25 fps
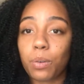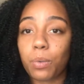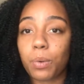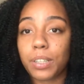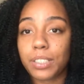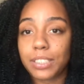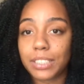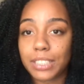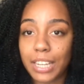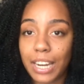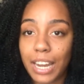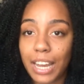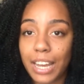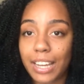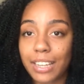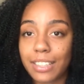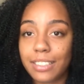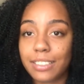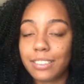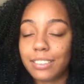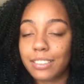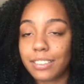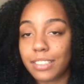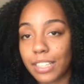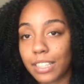the ones that I
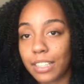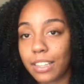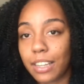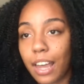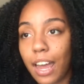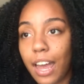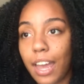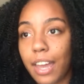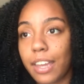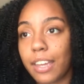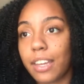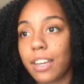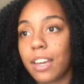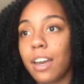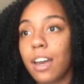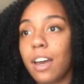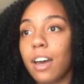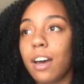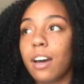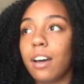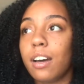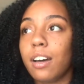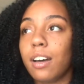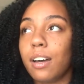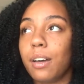did like.
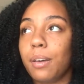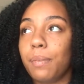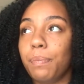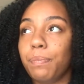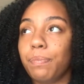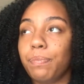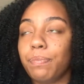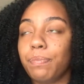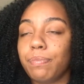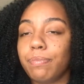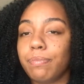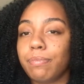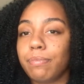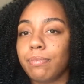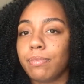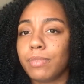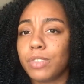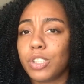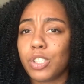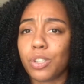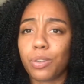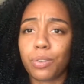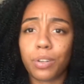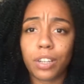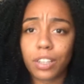
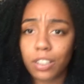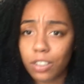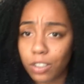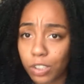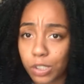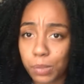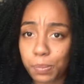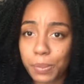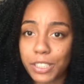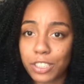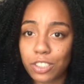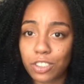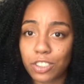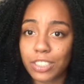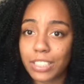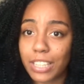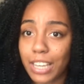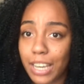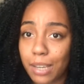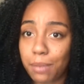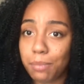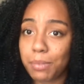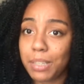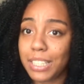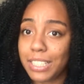So none of those pictures
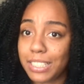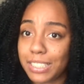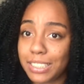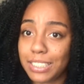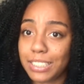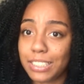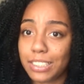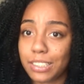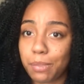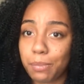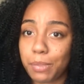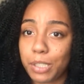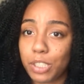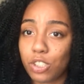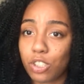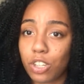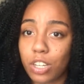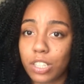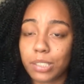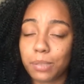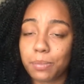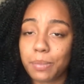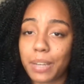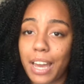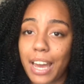came easy to me.
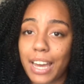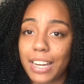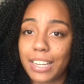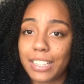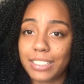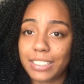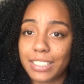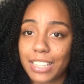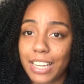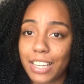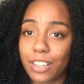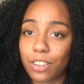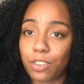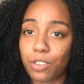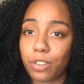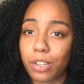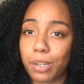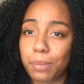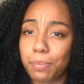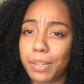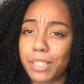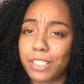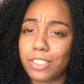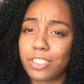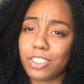Trust me, I didn't take 3
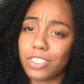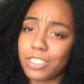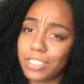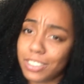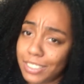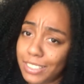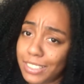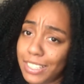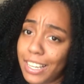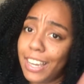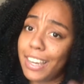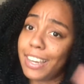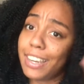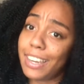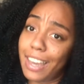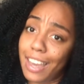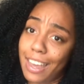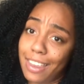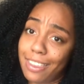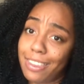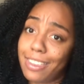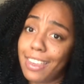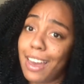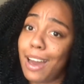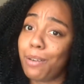pictures and say, yeah,
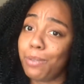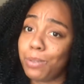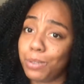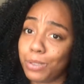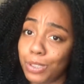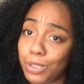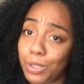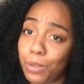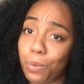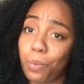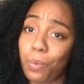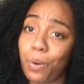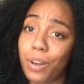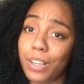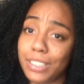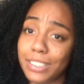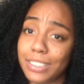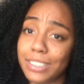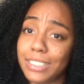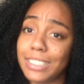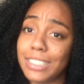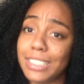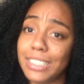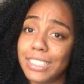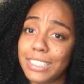that was the one,
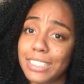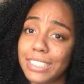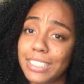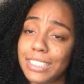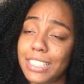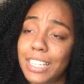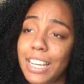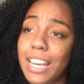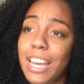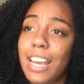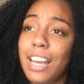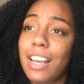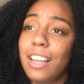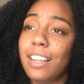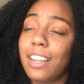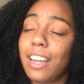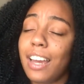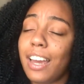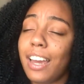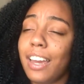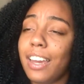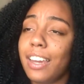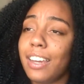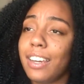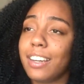sis.
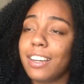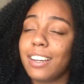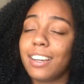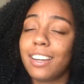Like,